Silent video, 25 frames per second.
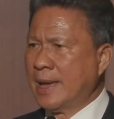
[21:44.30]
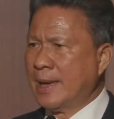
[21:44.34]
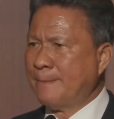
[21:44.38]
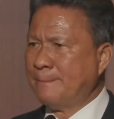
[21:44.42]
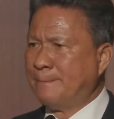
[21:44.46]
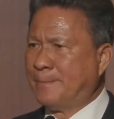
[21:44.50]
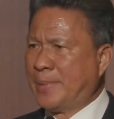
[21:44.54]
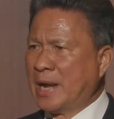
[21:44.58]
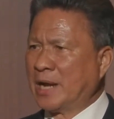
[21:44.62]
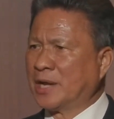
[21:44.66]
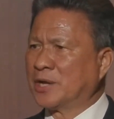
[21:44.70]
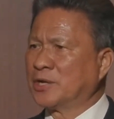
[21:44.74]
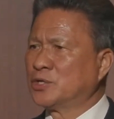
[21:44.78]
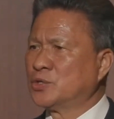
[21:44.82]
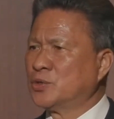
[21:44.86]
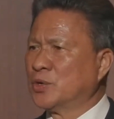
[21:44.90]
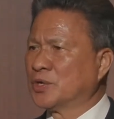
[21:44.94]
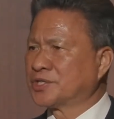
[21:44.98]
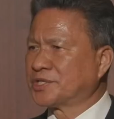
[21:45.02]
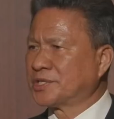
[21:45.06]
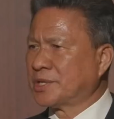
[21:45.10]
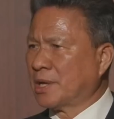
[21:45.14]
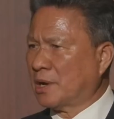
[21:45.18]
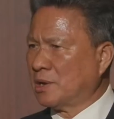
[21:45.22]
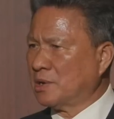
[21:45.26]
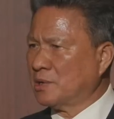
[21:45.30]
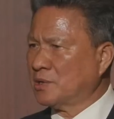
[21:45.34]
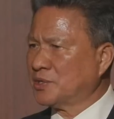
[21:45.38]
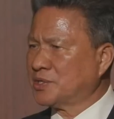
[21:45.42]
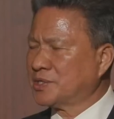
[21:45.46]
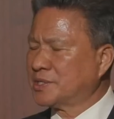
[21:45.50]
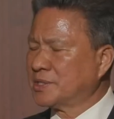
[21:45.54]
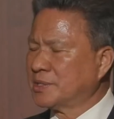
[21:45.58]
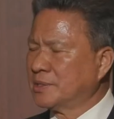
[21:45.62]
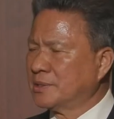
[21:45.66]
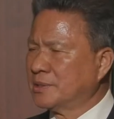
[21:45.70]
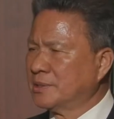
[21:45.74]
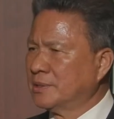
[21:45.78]
billion US
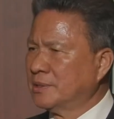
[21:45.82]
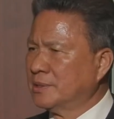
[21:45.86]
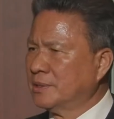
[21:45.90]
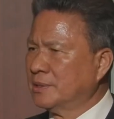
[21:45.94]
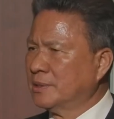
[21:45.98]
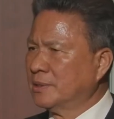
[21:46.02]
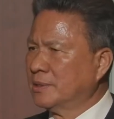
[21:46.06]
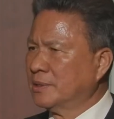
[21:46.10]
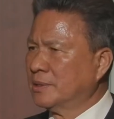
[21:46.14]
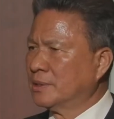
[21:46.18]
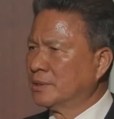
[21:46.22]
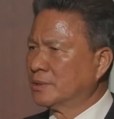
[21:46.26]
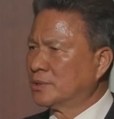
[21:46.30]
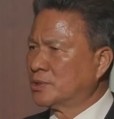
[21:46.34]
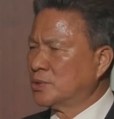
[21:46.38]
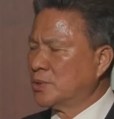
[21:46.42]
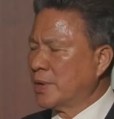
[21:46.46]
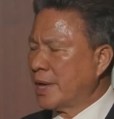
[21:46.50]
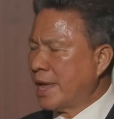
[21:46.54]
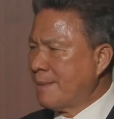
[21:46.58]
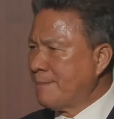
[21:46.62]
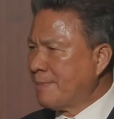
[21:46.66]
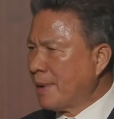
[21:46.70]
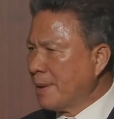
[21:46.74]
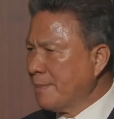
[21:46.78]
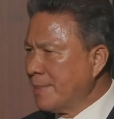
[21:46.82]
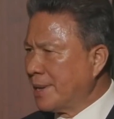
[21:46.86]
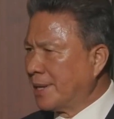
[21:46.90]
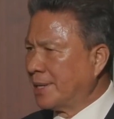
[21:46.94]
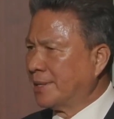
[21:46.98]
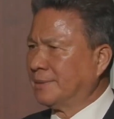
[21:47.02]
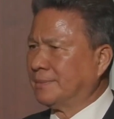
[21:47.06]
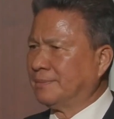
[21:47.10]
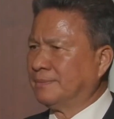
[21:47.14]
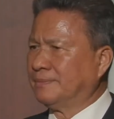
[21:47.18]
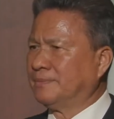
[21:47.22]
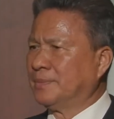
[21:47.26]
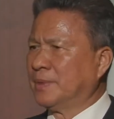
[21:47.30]
dollars to
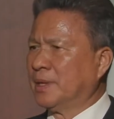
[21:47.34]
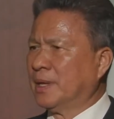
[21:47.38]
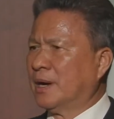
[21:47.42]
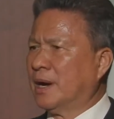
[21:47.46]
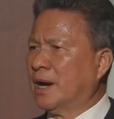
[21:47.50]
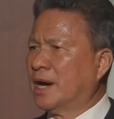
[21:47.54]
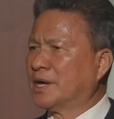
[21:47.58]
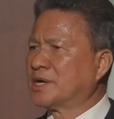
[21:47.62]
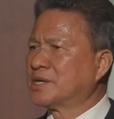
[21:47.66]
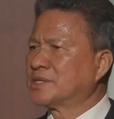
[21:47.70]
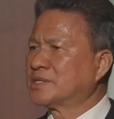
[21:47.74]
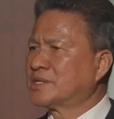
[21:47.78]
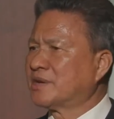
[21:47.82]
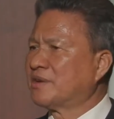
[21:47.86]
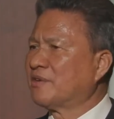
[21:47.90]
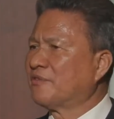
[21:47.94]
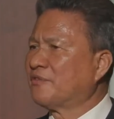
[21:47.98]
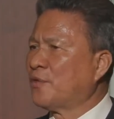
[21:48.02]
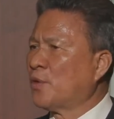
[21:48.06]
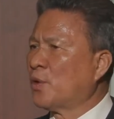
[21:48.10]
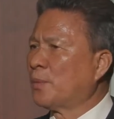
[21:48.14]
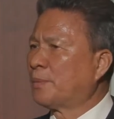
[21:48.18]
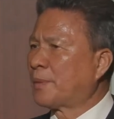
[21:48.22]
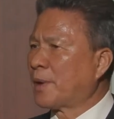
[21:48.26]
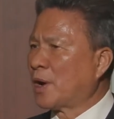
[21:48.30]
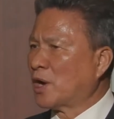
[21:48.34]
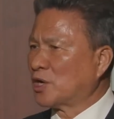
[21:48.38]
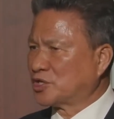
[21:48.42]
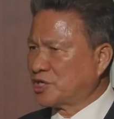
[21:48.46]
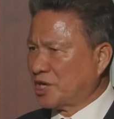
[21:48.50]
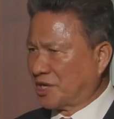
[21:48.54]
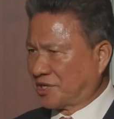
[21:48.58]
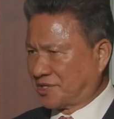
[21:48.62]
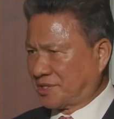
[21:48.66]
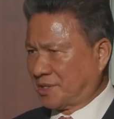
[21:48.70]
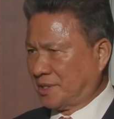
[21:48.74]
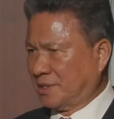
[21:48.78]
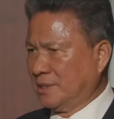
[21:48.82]
implement 174
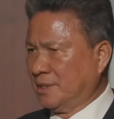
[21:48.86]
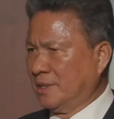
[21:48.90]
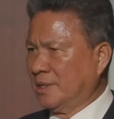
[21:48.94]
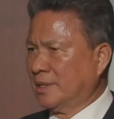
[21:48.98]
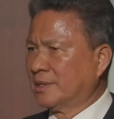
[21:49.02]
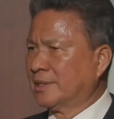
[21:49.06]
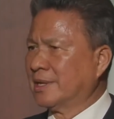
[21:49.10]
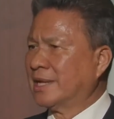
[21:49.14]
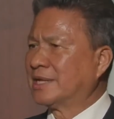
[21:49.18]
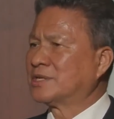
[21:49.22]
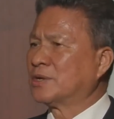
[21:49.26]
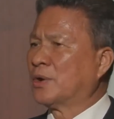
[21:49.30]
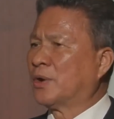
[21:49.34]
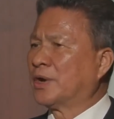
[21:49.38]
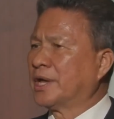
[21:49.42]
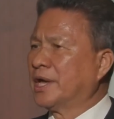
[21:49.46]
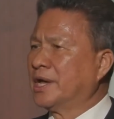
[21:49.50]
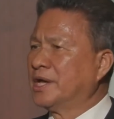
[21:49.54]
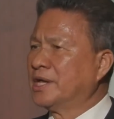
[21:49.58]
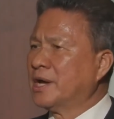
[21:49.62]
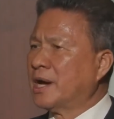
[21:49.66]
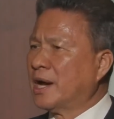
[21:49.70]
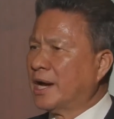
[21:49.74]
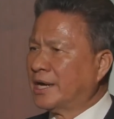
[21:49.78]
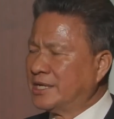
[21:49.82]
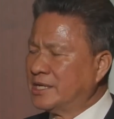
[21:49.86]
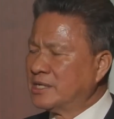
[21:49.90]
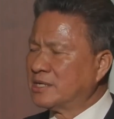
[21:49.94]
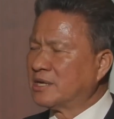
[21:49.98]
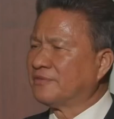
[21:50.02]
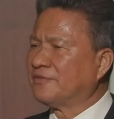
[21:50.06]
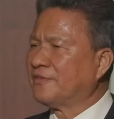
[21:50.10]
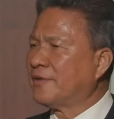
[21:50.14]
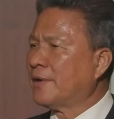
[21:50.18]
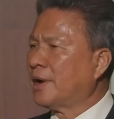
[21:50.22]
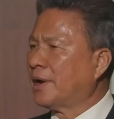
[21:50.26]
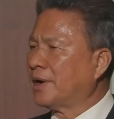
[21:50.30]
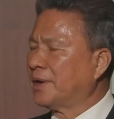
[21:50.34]
projects that are
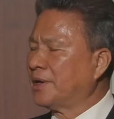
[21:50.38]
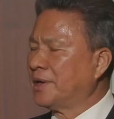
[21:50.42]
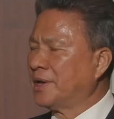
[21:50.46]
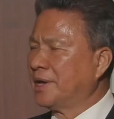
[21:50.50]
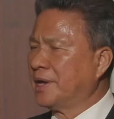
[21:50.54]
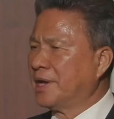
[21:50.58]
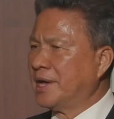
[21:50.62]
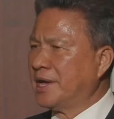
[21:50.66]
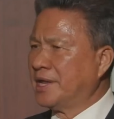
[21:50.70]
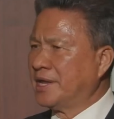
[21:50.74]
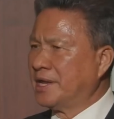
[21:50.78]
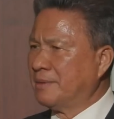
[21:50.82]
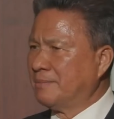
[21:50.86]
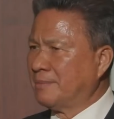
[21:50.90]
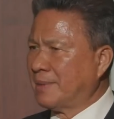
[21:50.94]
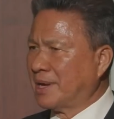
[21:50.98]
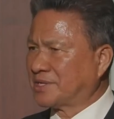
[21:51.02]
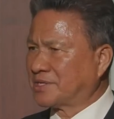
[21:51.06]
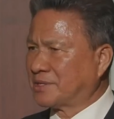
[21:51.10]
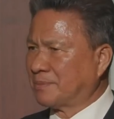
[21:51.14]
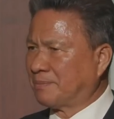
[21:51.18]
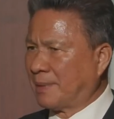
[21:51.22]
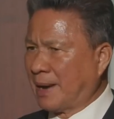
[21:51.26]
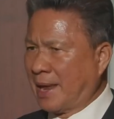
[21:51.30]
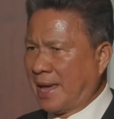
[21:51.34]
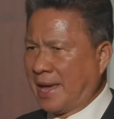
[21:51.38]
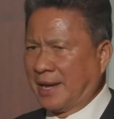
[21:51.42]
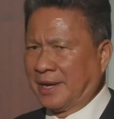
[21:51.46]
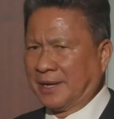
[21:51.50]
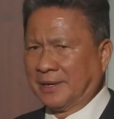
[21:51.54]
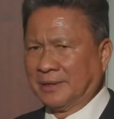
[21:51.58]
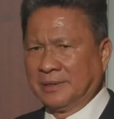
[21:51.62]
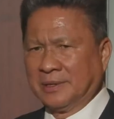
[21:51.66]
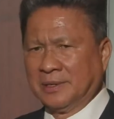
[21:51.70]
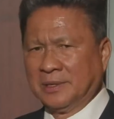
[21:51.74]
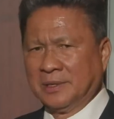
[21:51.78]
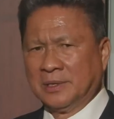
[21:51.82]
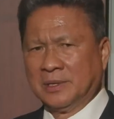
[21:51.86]
identified in the master
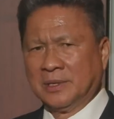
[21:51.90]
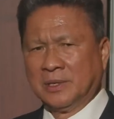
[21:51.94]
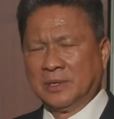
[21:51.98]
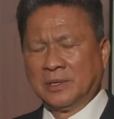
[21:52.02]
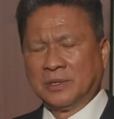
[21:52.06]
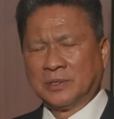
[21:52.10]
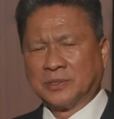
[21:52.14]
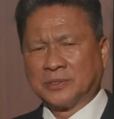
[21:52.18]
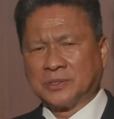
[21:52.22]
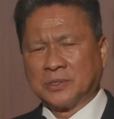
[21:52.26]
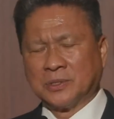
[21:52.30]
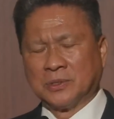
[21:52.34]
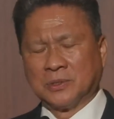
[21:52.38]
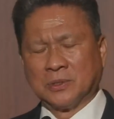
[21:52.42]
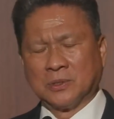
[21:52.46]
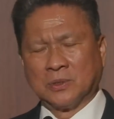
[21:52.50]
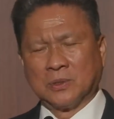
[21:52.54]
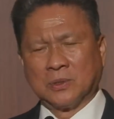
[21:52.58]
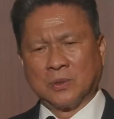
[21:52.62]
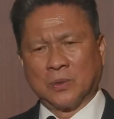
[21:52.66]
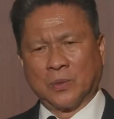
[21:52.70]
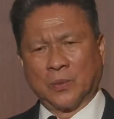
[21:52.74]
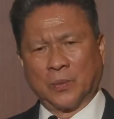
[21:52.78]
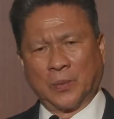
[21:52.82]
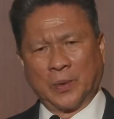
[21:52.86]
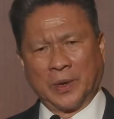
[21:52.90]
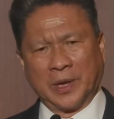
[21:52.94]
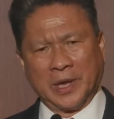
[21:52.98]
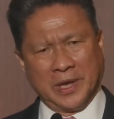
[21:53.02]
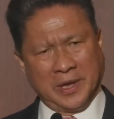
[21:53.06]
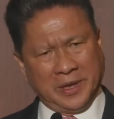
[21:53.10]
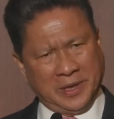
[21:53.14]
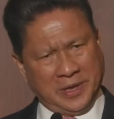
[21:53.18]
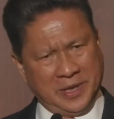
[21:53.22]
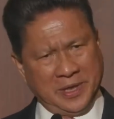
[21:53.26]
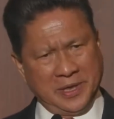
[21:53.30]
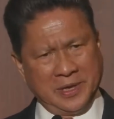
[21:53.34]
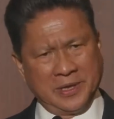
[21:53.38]
plan. So we're
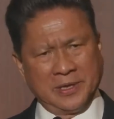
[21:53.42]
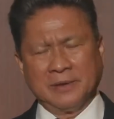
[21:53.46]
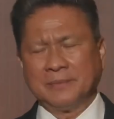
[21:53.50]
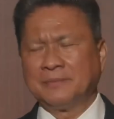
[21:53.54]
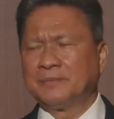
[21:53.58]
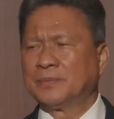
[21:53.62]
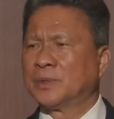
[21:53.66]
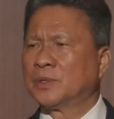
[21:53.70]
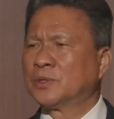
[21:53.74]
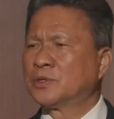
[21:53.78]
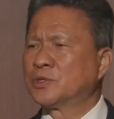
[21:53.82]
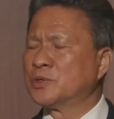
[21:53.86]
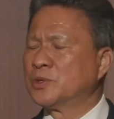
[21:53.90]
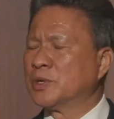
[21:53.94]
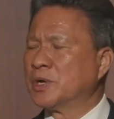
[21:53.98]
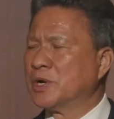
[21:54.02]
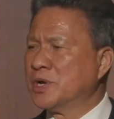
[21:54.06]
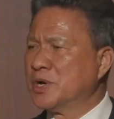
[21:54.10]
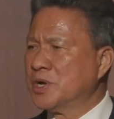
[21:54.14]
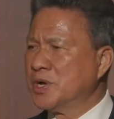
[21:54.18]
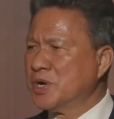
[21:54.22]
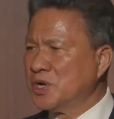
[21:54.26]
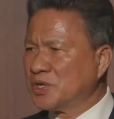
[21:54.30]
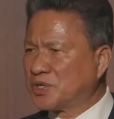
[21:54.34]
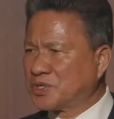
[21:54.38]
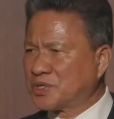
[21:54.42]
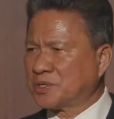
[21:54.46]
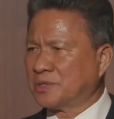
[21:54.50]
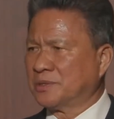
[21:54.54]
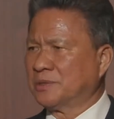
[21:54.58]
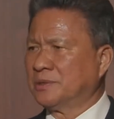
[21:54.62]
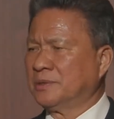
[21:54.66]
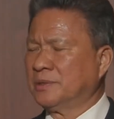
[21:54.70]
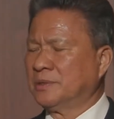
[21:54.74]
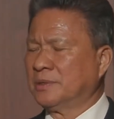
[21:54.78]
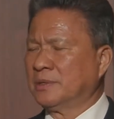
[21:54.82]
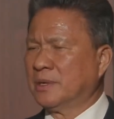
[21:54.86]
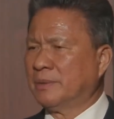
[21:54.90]
here to urge
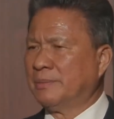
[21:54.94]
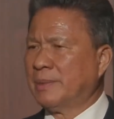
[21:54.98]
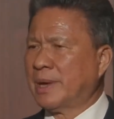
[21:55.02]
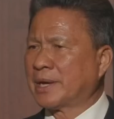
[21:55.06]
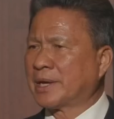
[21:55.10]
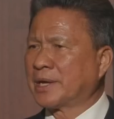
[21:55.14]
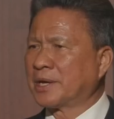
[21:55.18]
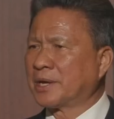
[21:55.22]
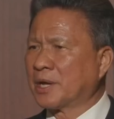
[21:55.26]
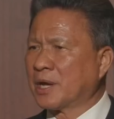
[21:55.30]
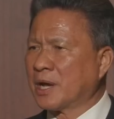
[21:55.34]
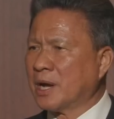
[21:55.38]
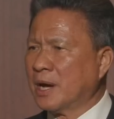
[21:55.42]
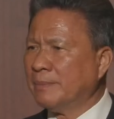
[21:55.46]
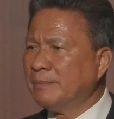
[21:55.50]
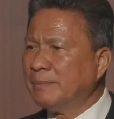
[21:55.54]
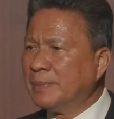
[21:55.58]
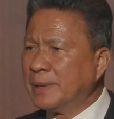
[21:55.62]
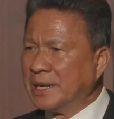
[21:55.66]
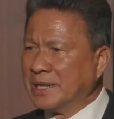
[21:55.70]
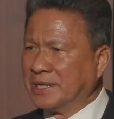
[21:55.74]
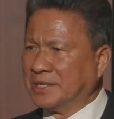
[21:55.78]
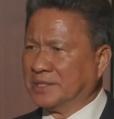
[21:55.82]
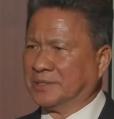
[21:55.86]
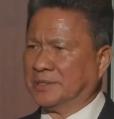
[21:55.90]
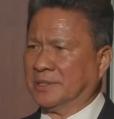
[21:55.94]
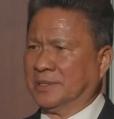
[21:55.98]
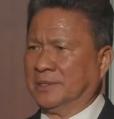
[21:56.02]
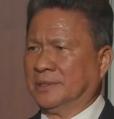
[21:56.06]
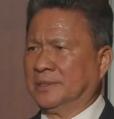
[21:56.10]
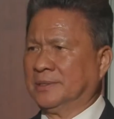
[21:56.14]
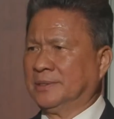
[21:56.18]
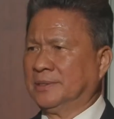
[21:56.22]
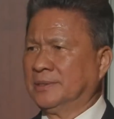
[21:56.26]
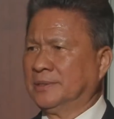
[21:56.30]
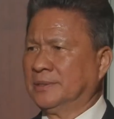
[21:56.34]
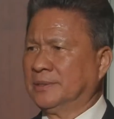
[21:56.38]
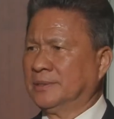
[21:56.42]
American companies
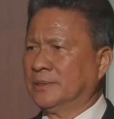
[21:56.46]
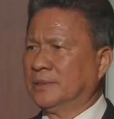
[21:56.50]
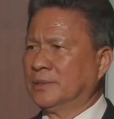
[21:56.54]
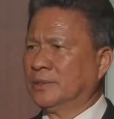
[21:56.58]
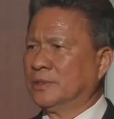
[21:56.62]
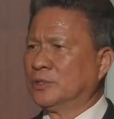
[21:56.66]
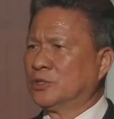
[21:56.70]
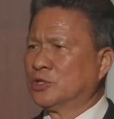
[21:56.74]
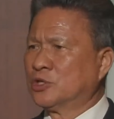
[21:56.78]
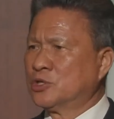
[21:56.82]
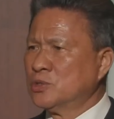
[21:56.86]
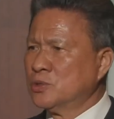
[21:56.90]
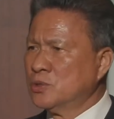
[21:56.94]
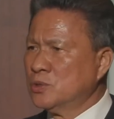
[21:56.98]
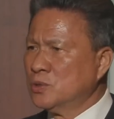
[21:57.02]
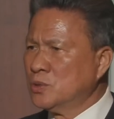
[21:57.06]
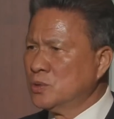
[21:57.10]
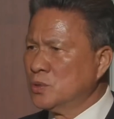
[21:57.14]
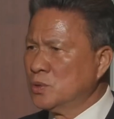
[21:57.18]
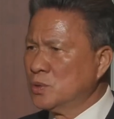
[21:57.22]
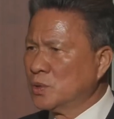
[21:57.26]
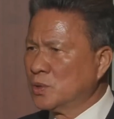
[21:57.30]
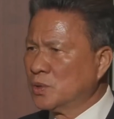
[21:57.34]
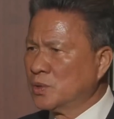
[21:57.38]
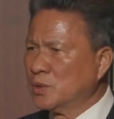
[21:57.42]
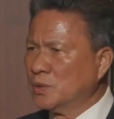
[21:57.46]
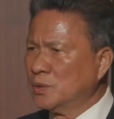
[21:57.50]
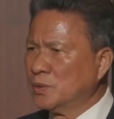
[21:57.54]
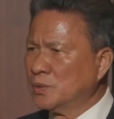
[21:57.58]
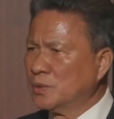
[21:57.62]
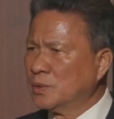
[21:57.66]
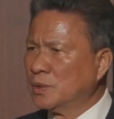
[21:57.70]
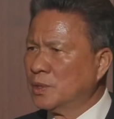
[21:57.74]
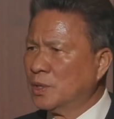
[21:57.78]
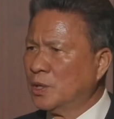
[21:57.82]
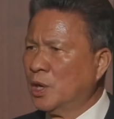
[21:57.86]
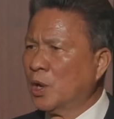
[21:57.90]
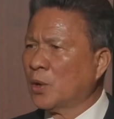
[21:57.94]
to
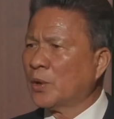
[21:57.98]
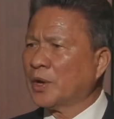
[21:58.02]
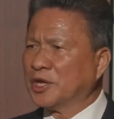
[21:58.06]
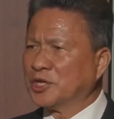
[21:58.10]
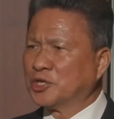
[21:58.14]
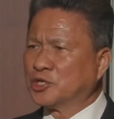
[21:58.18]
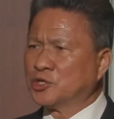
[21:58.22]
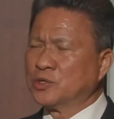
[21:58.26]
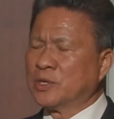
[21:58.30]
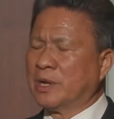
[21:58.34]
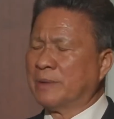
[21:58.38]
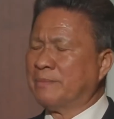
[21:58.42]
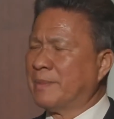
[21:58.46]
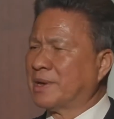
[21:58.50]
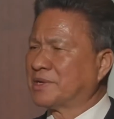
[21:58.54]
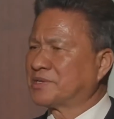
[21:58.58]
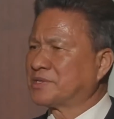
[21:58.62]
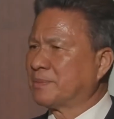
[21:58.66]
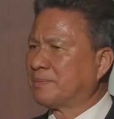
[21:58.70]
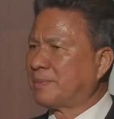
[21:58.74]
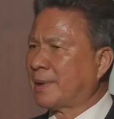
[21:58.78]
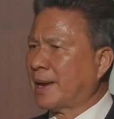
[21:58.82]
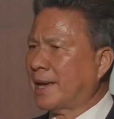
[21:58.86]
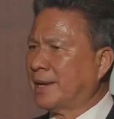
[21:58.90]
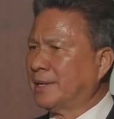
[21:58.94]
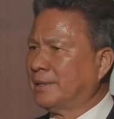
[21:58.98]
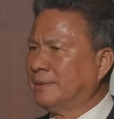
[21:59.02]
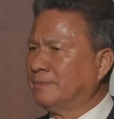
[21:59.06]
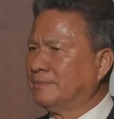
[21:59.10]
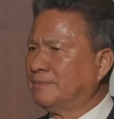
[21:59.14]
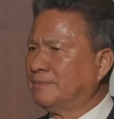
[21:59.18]
look into the master plan